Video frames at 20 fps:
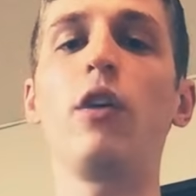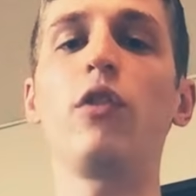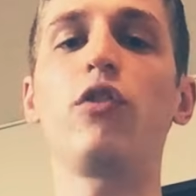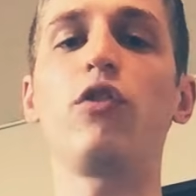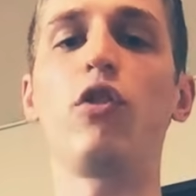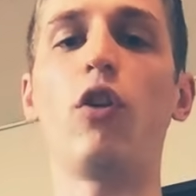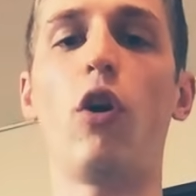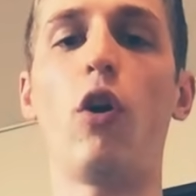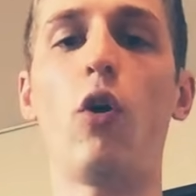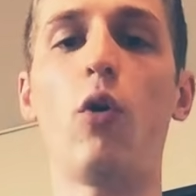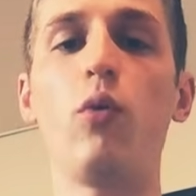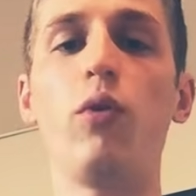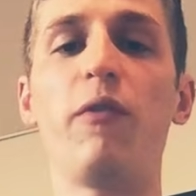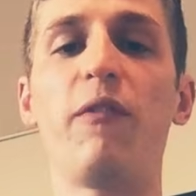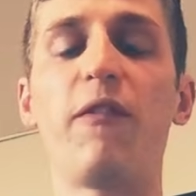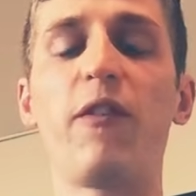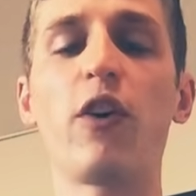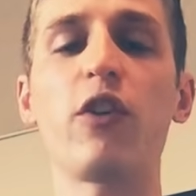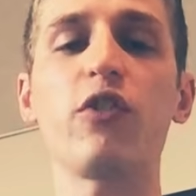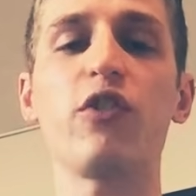So the
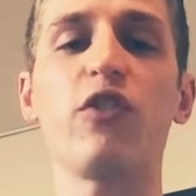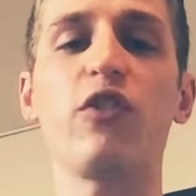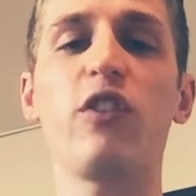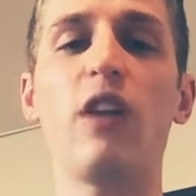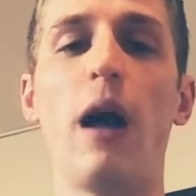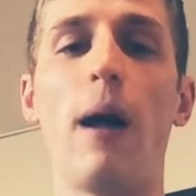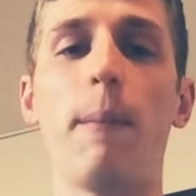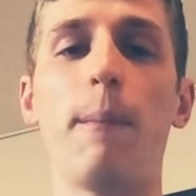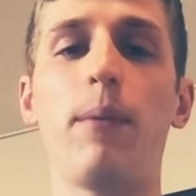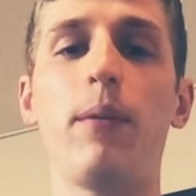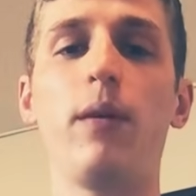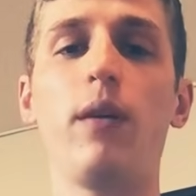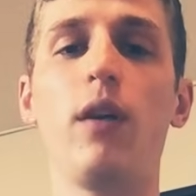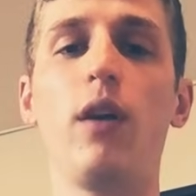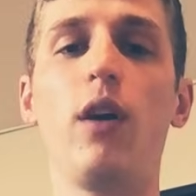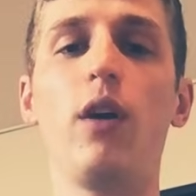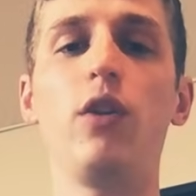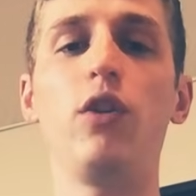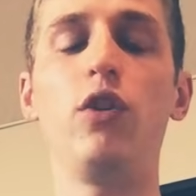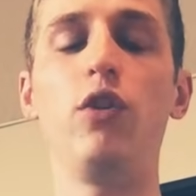first step
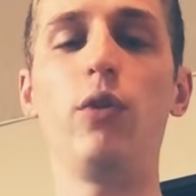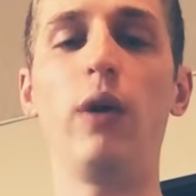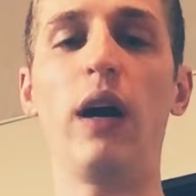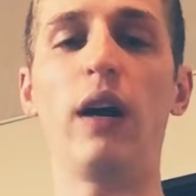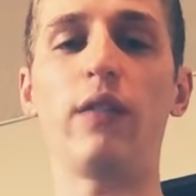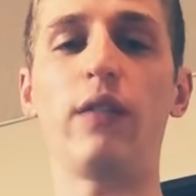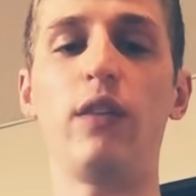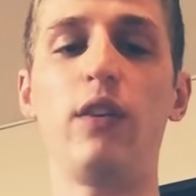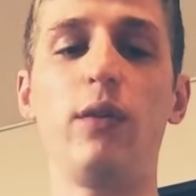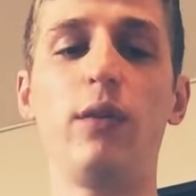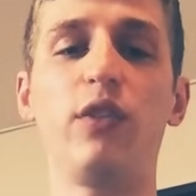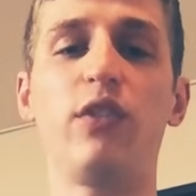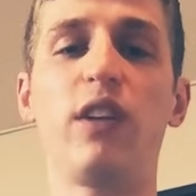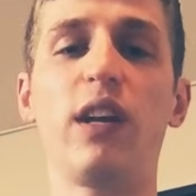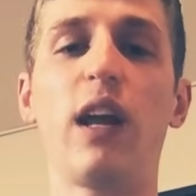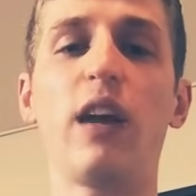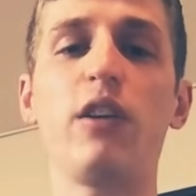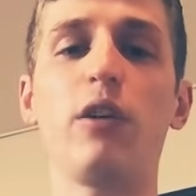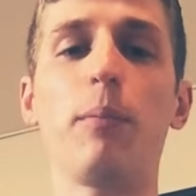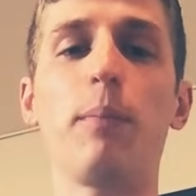you have to do is to
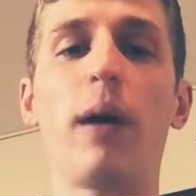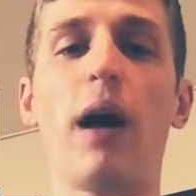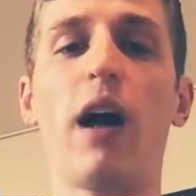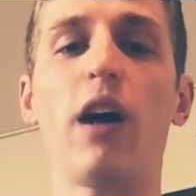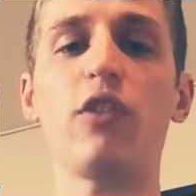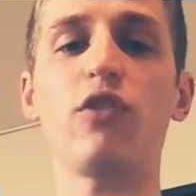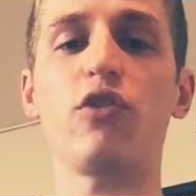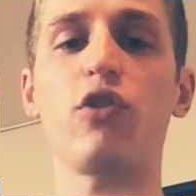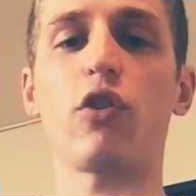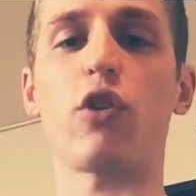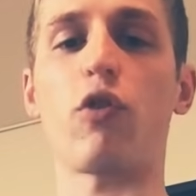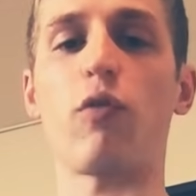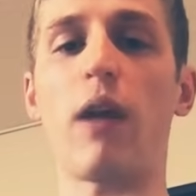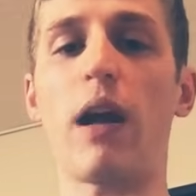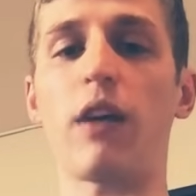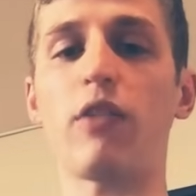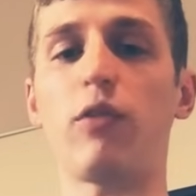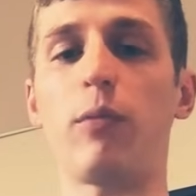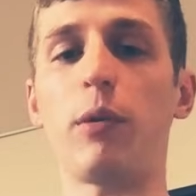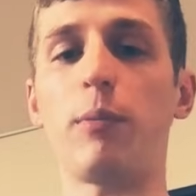get your posture
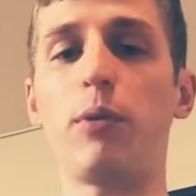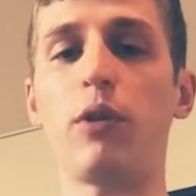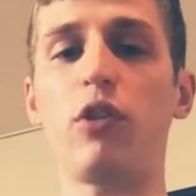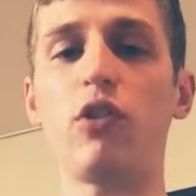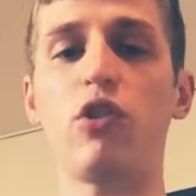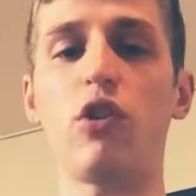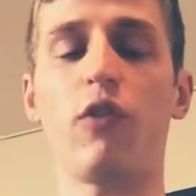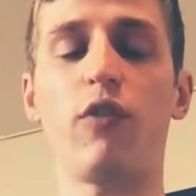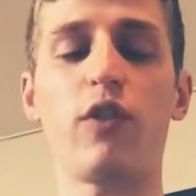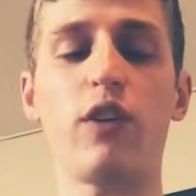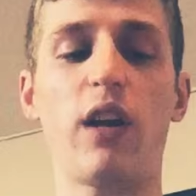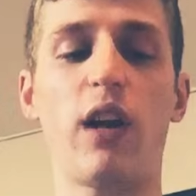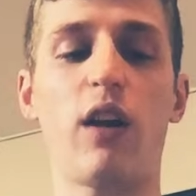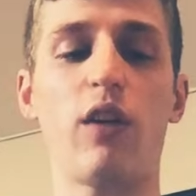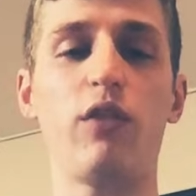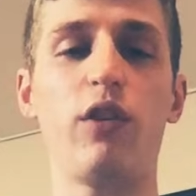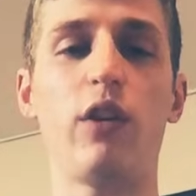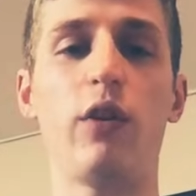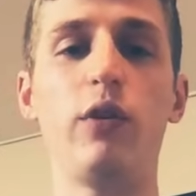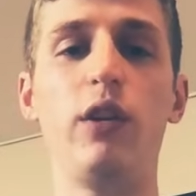correct. So I'm going to put the shofar
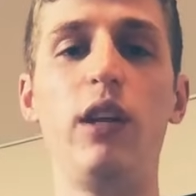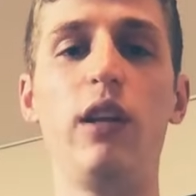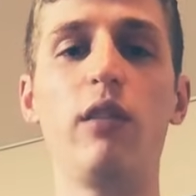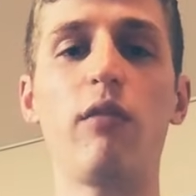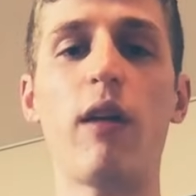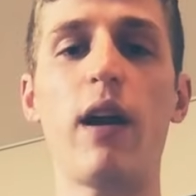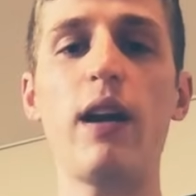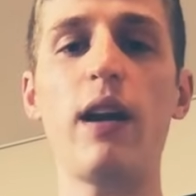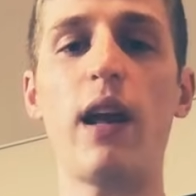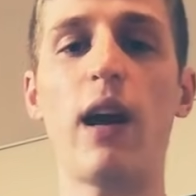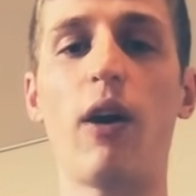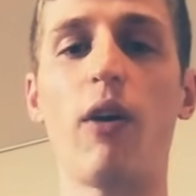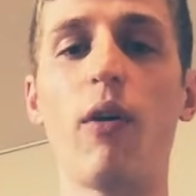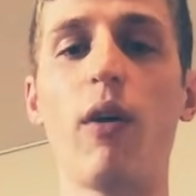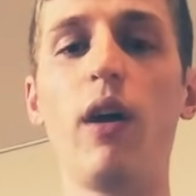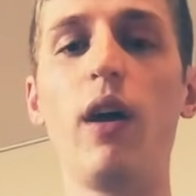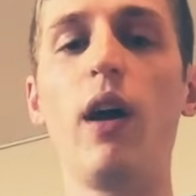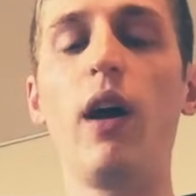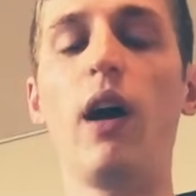down. You don't need it right now.